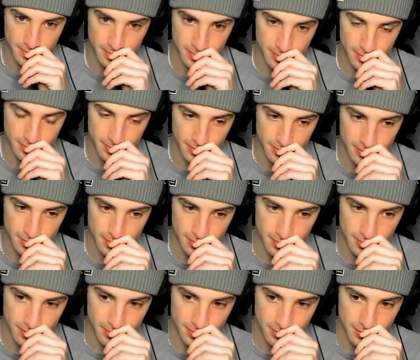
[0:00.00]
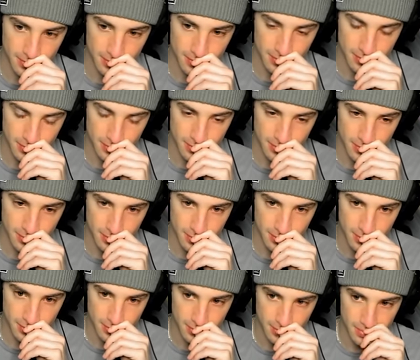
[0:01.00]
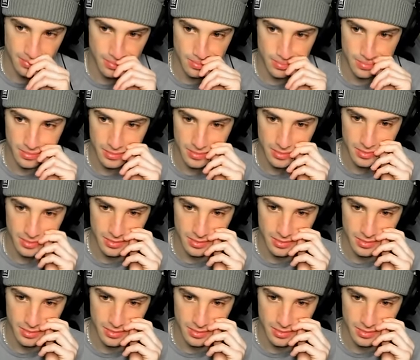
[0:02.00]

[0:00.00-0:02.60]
Nobody speaks.